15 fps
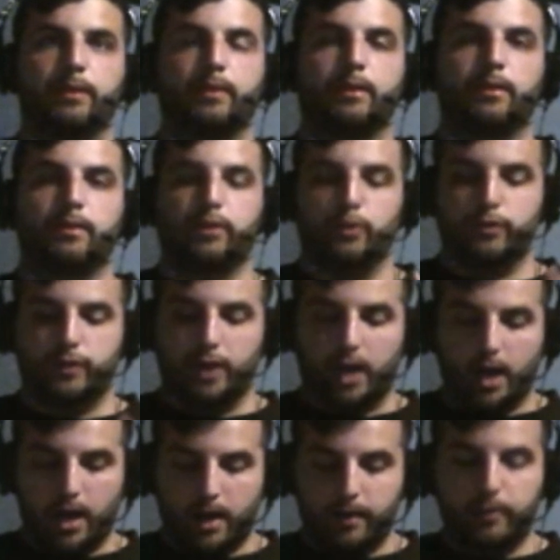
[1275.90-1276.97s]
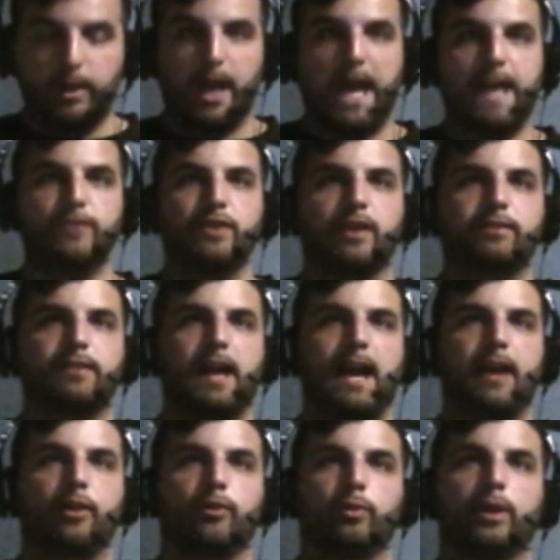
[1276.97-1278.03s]
You saw AJ
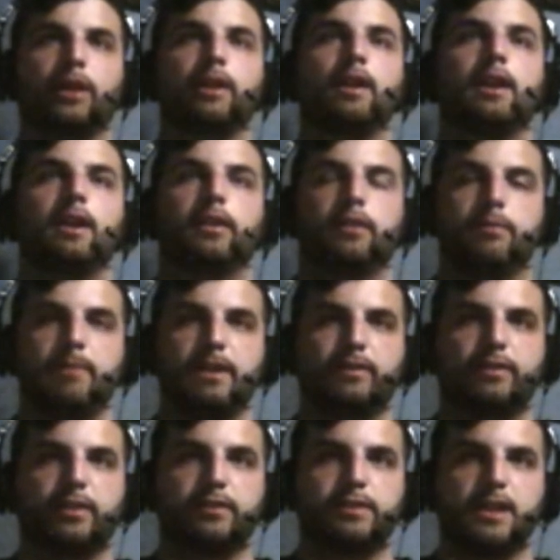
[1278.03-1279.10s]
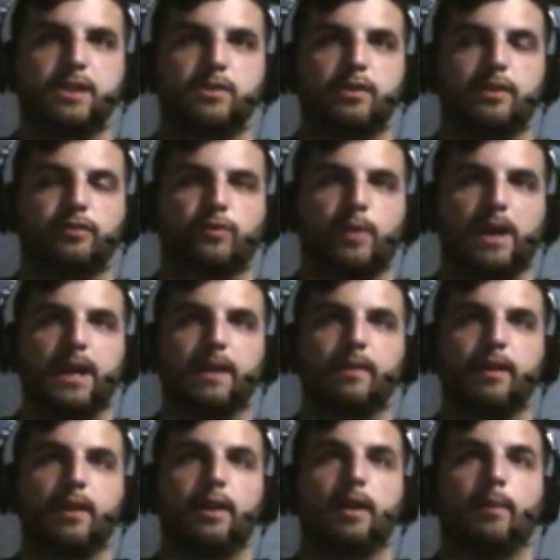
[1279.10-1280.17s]
Styles win. The Miz continued his reign.
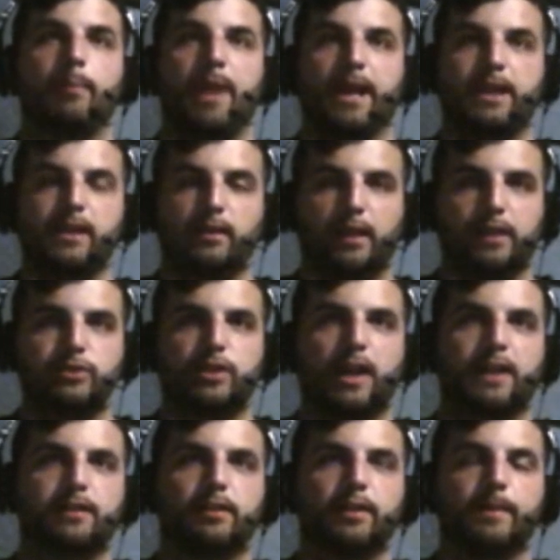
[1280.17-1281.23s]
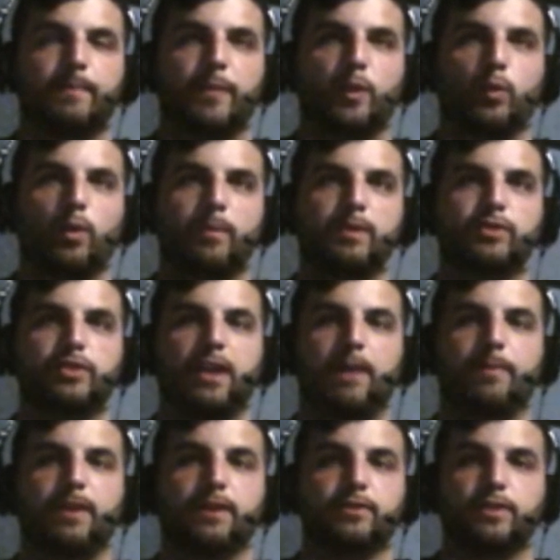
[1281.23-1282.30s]
Becky Lynch got the Women's
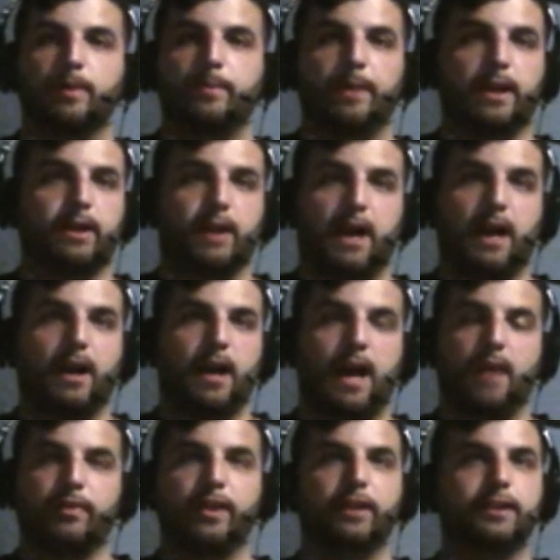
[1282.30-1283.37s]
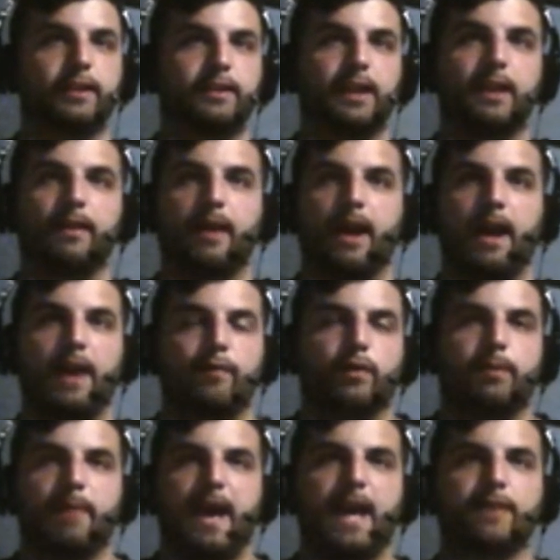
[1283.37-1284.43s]
Championship. And I think that every
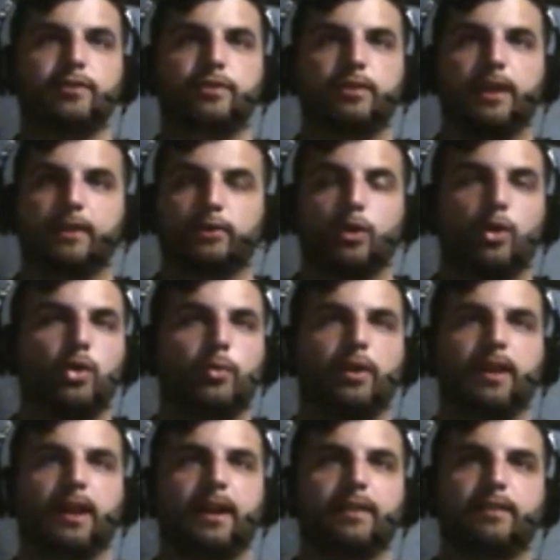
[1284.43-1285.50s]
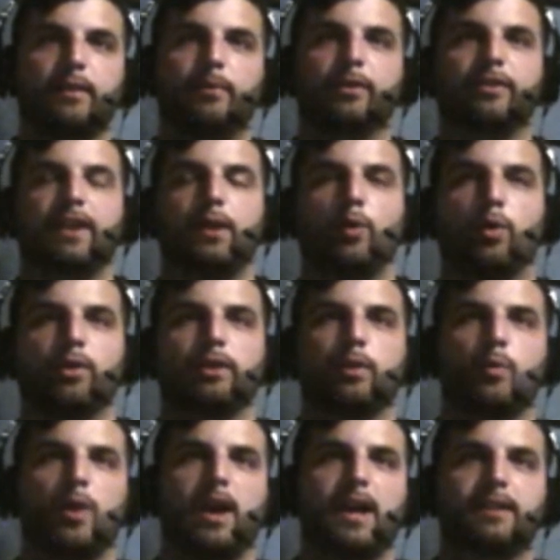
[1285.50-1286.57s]
match, the only one, like I said, was that Orton and
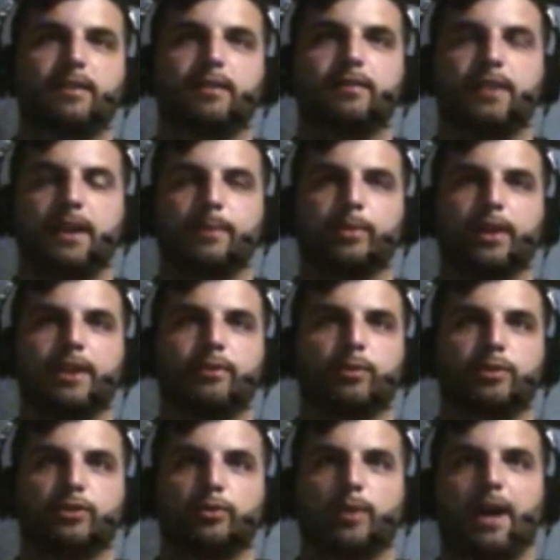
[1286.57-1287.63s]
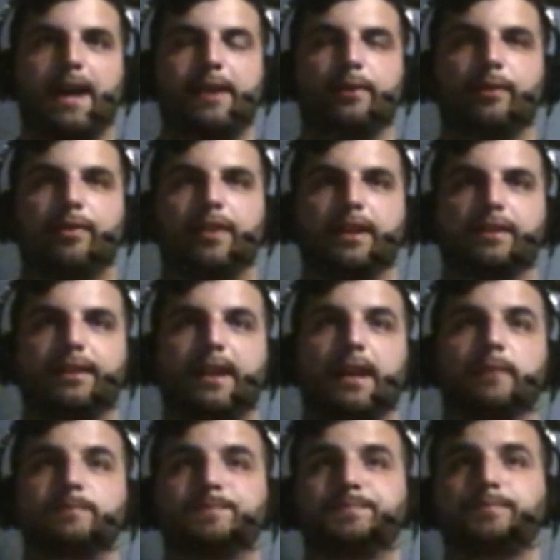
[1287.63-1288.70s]
Wyatt didn't take place, which is why I don't think
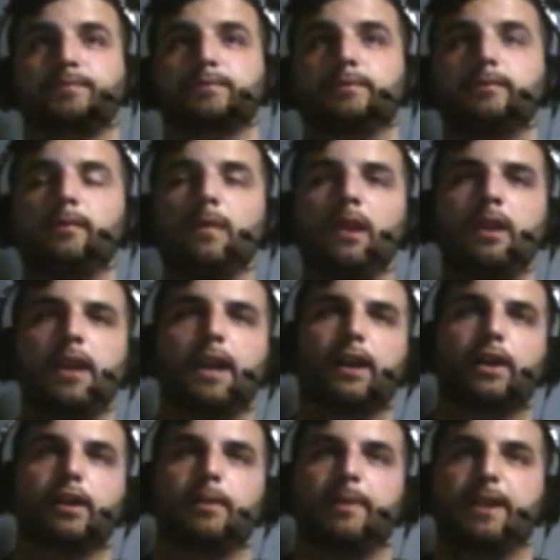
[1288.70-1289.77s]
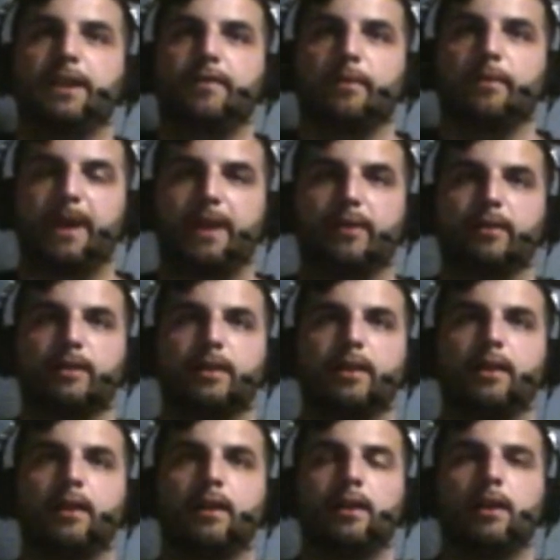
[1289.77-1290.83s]
that it couldn't have been even better.
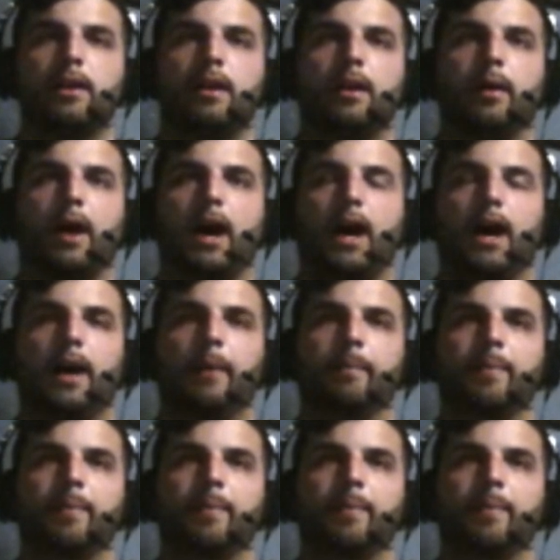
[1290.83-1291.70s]
But